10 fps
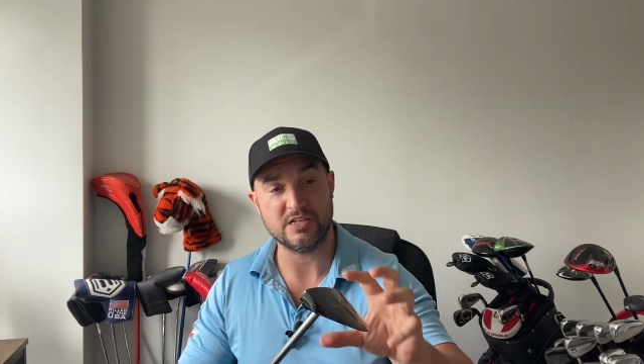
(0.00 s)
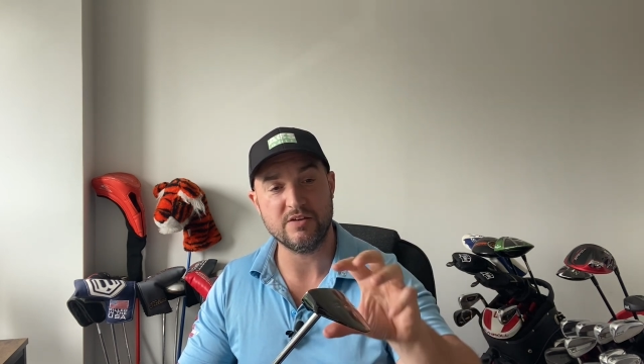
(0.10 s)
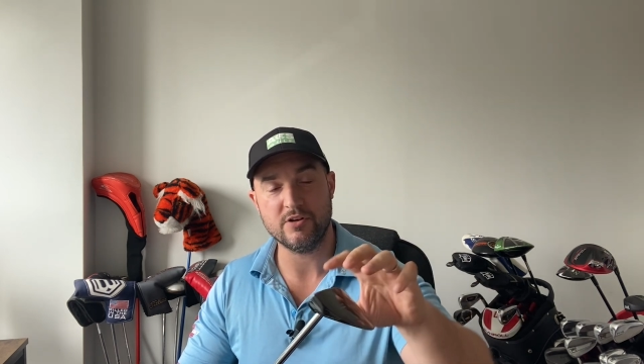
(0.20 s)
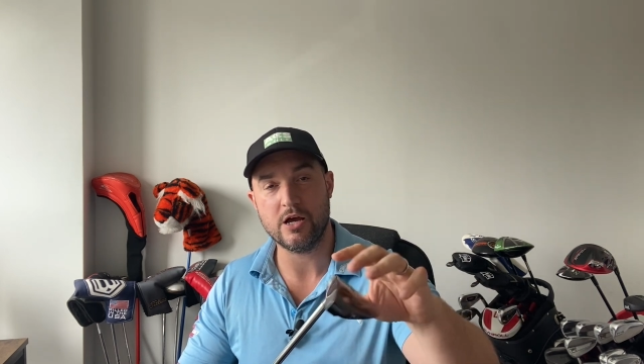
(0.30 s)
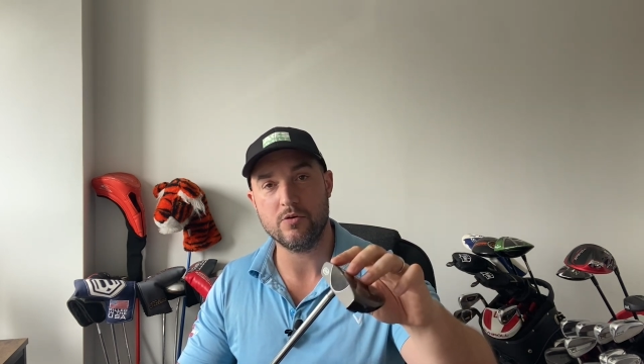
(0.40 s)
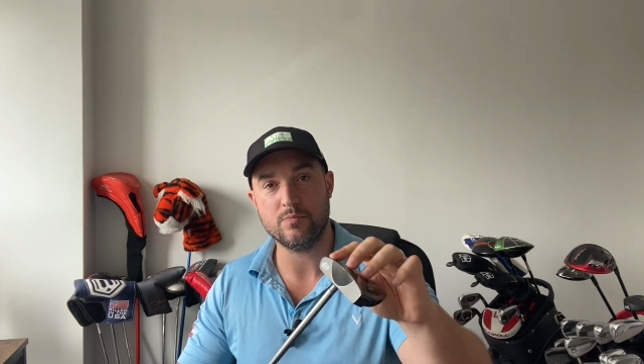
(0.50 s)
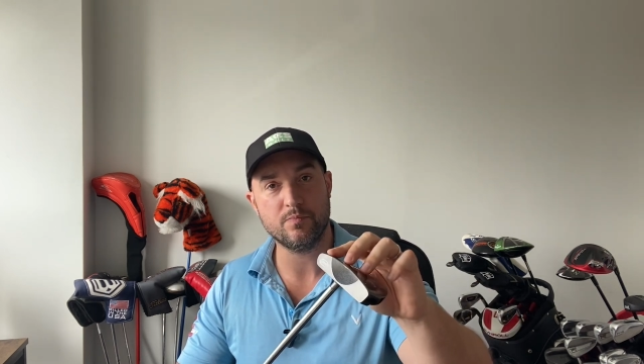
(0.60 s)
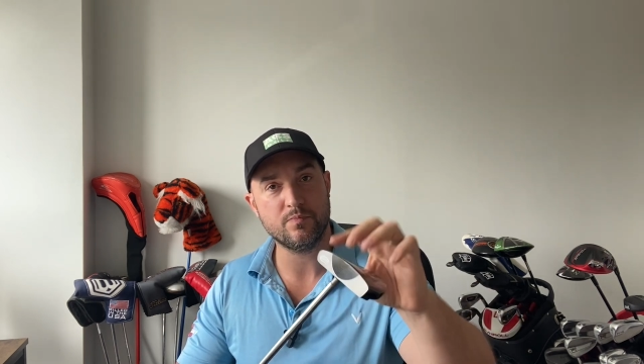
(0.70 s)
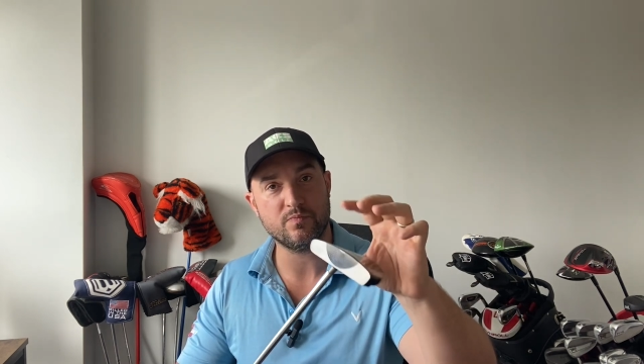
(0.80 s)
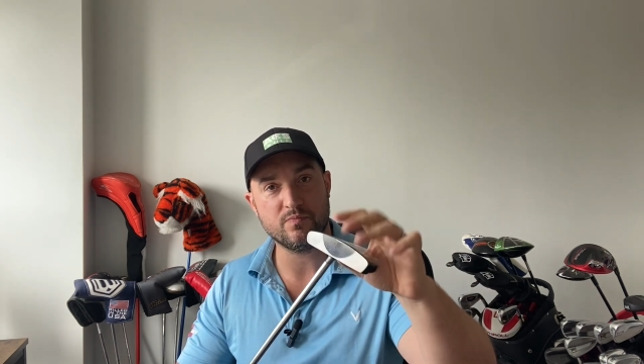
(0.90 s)
And even though
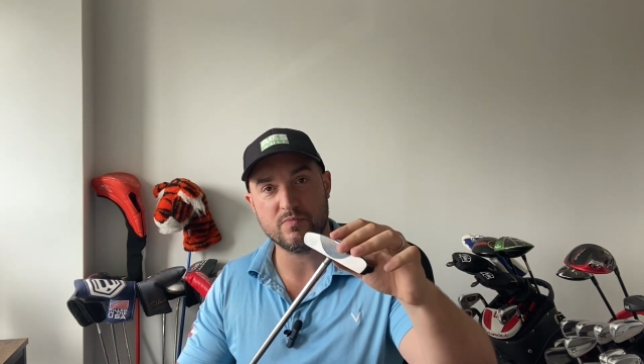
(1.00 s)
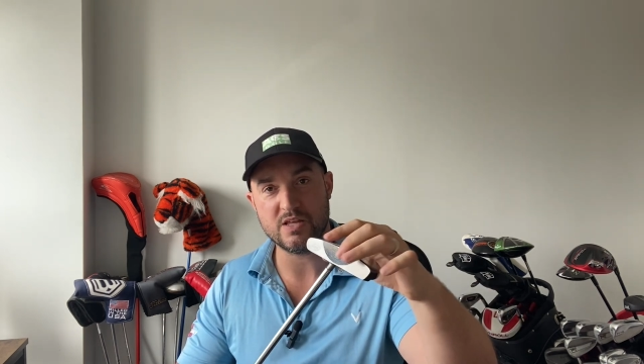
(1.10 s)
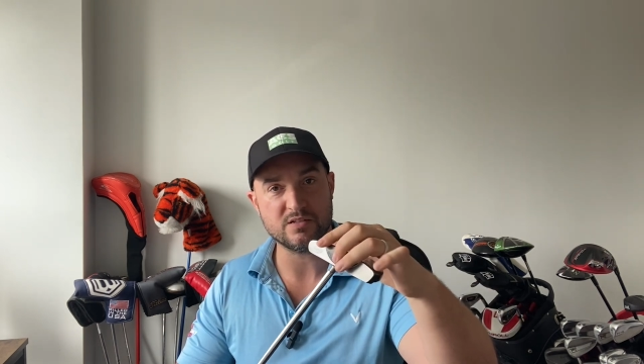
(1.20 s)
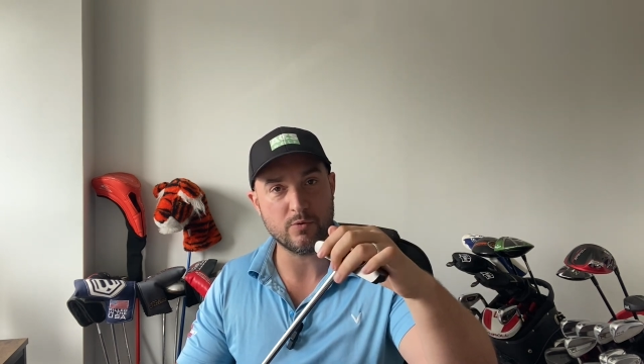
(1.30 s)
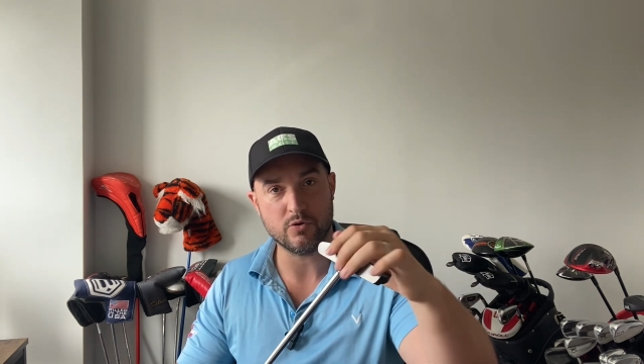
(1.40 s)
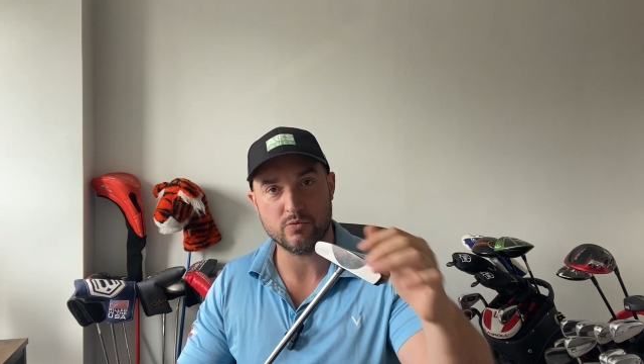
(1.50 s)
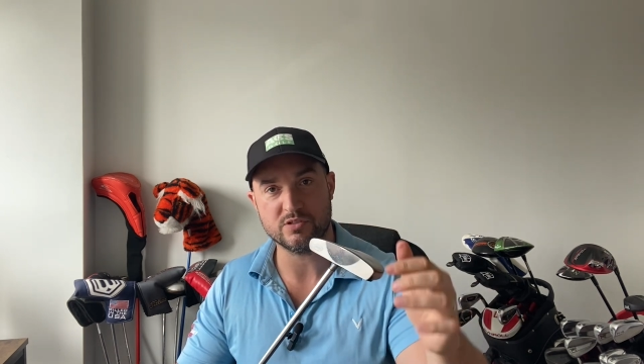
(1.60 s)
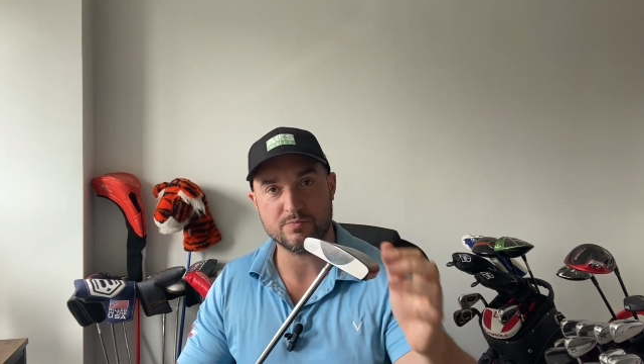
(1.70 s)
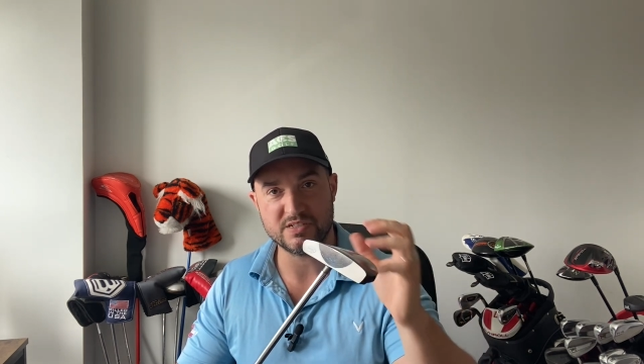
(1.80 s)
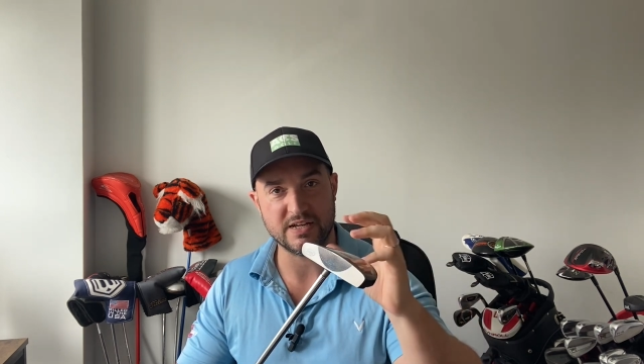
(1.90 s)
this model
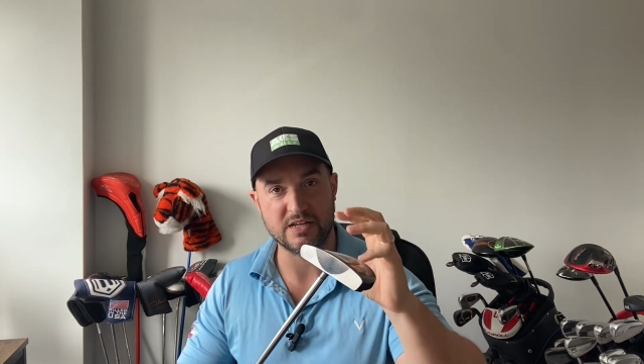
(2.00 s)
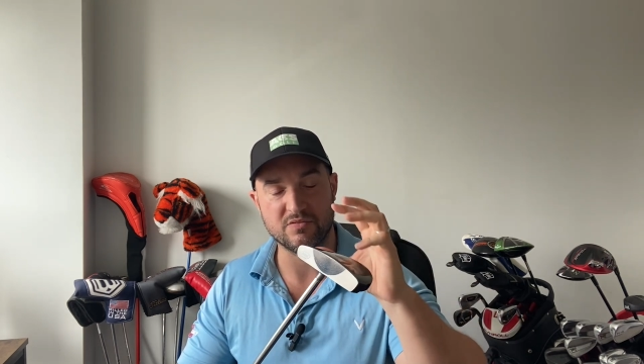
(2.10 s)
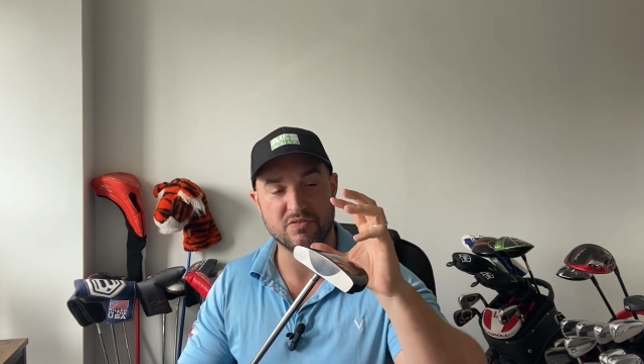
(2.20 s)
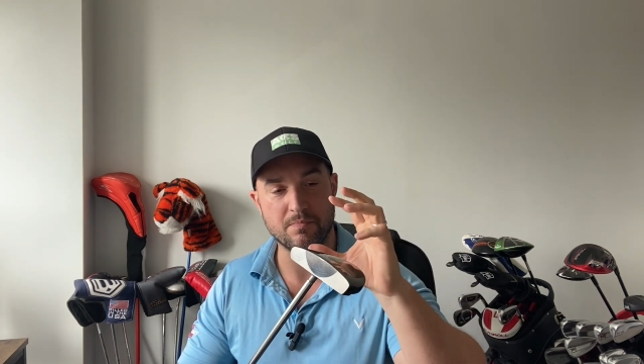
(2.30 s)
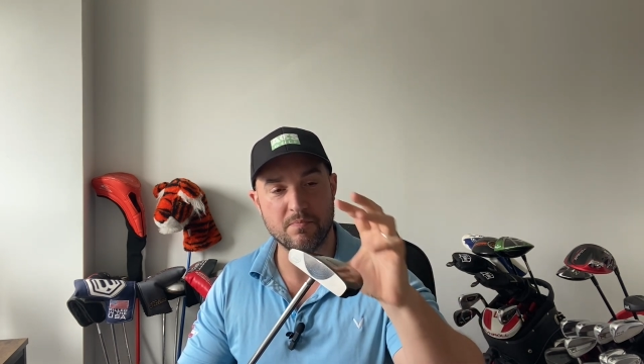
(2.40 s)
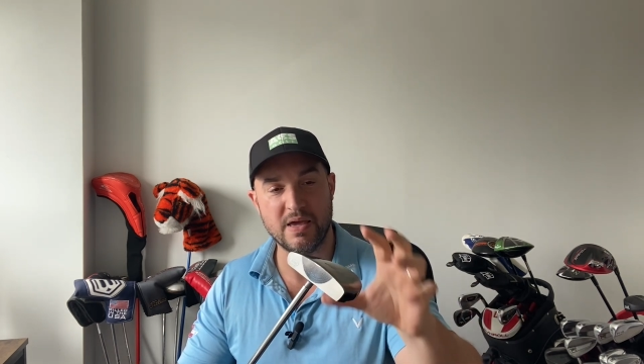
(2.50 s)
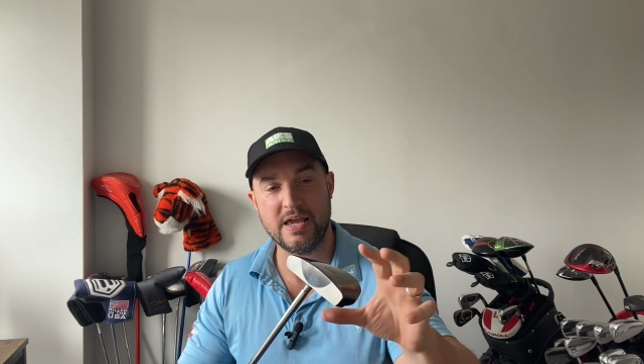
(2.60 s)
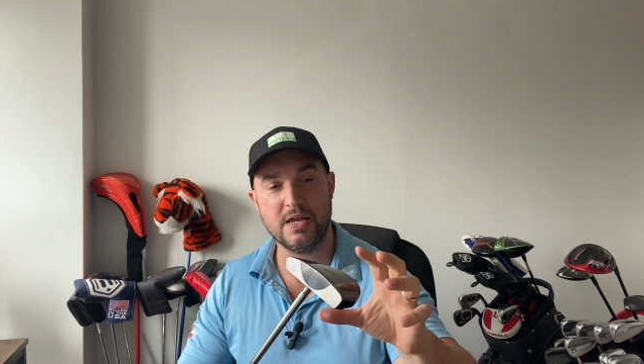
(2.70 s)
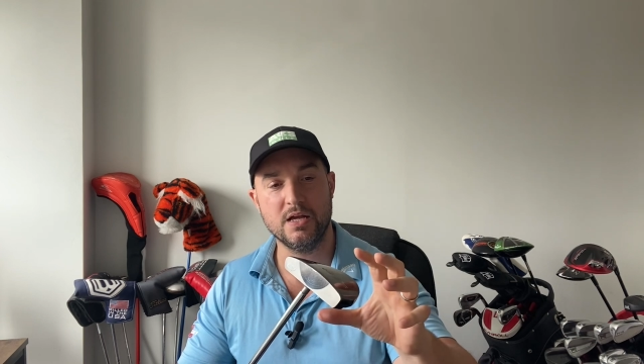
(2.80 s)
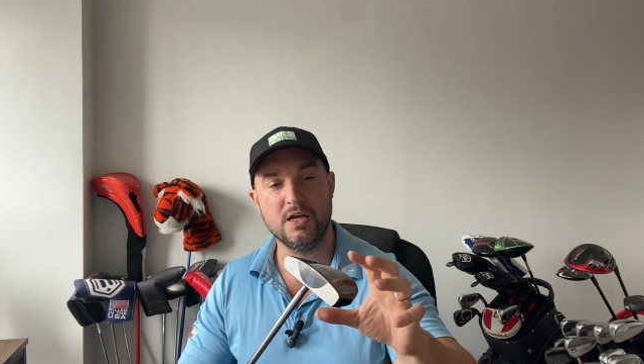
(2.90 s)
wasn't particularly for
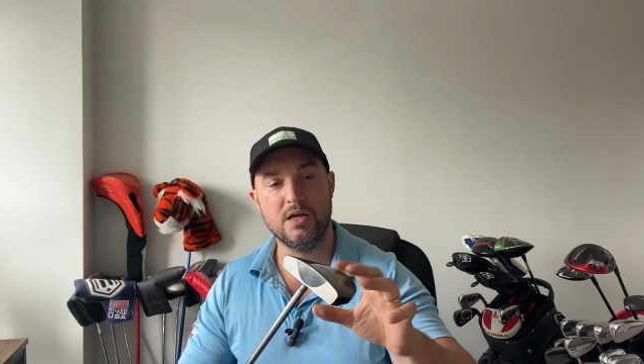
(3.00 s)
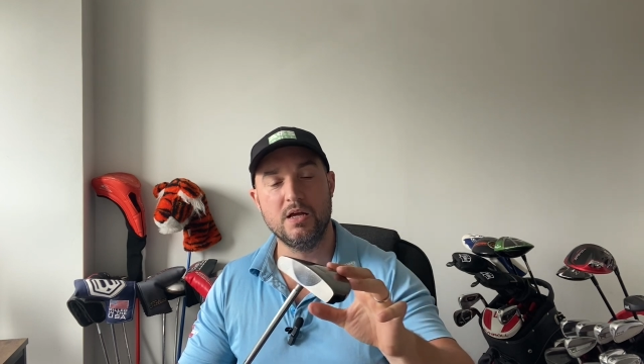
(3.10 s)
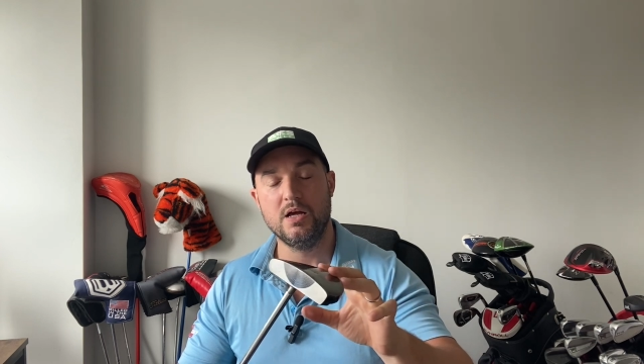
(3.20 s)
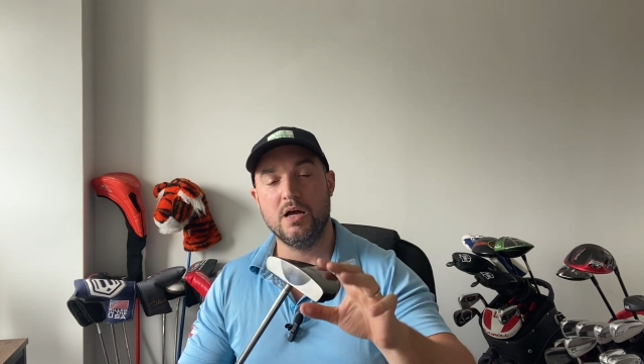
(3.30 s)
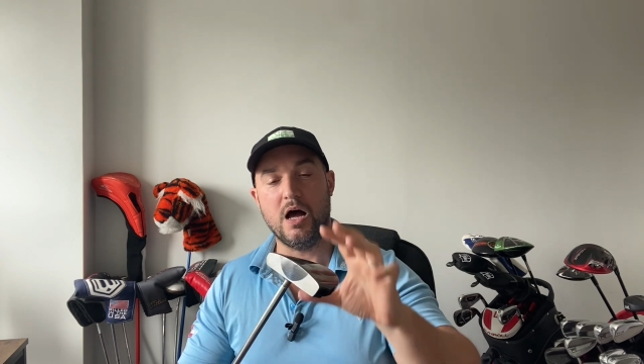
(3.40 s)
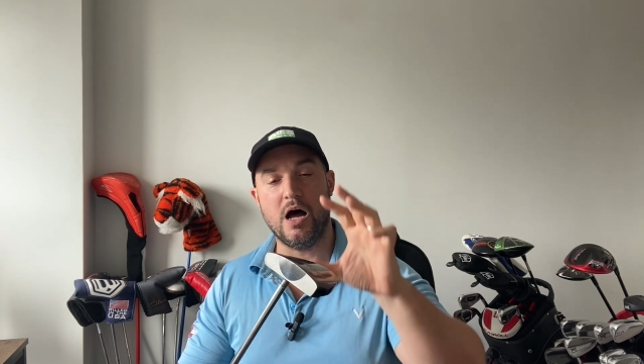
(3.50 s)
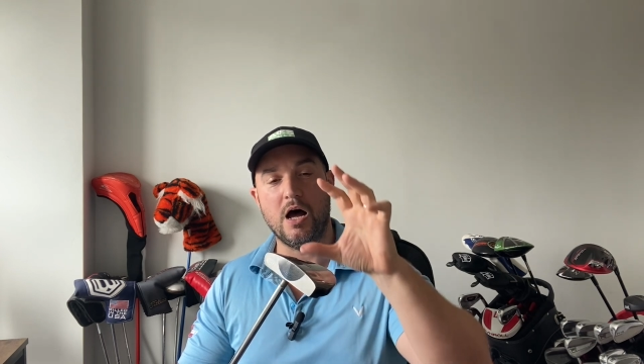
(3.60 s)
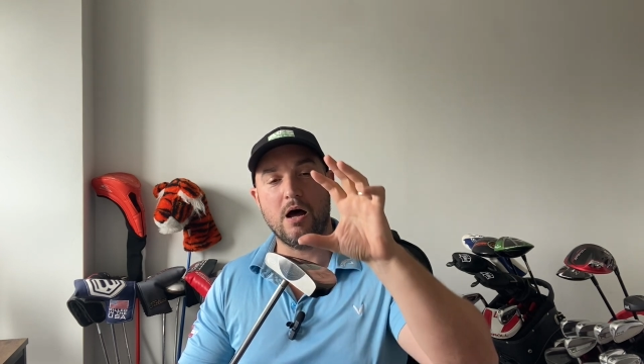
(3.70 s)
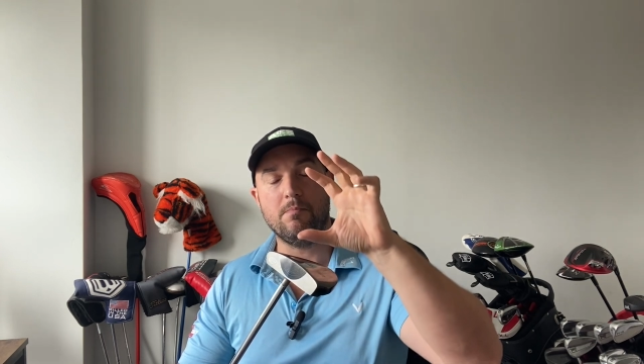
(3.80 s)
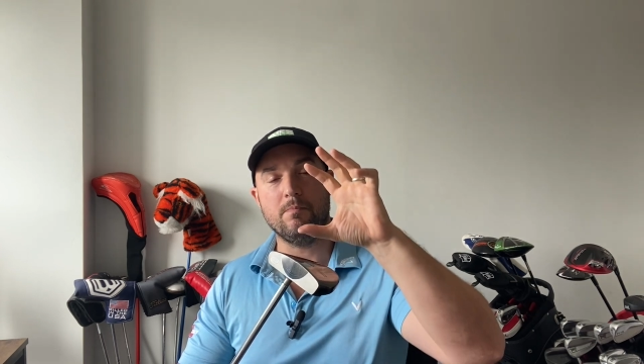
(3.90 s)
me,
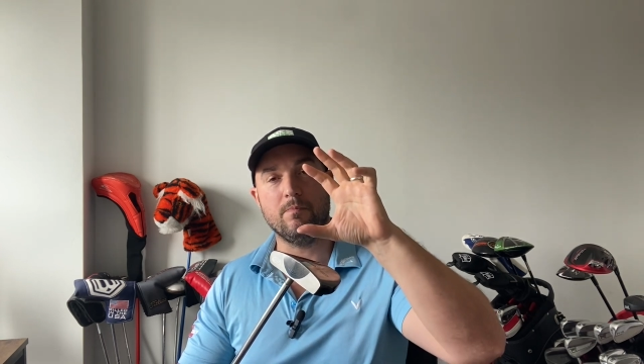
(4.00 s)
um,